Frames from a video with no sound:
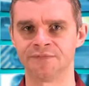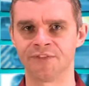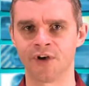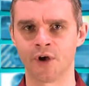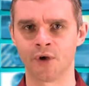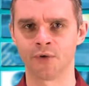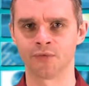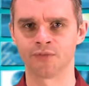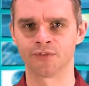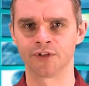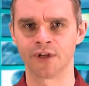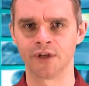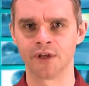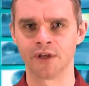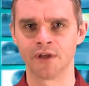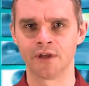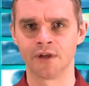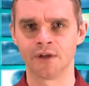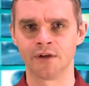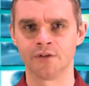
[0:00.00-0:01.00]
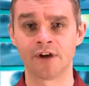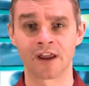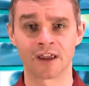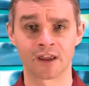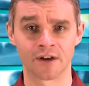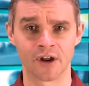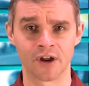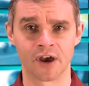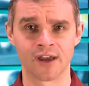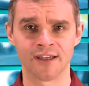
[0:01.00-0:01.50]
involved.
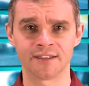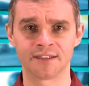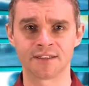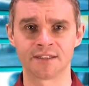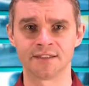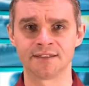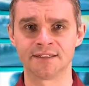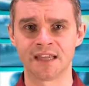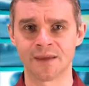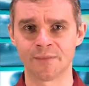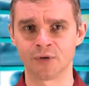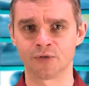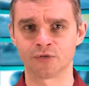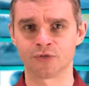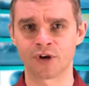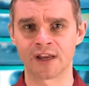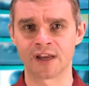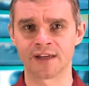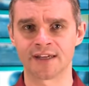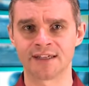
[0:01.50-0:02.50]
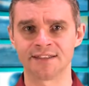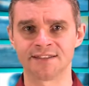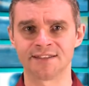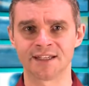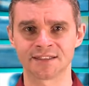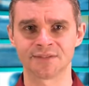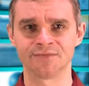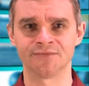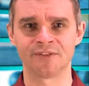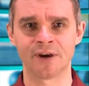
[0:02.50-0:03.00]
Recognize that demo trading
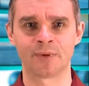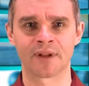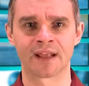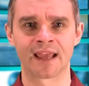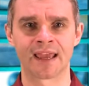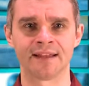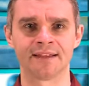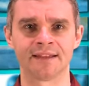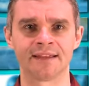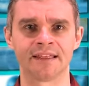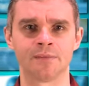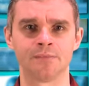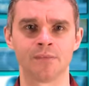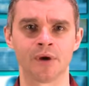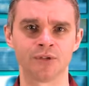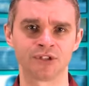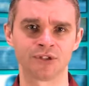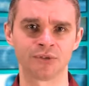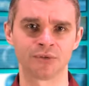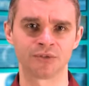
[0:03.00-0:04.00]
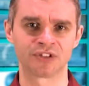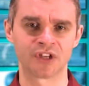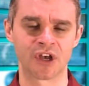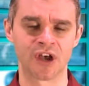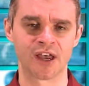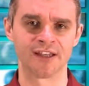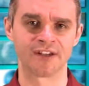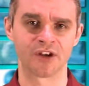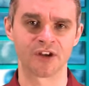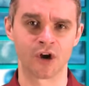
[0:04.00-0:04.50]
doesn't replicate the emotional
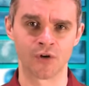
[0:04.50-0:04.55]
side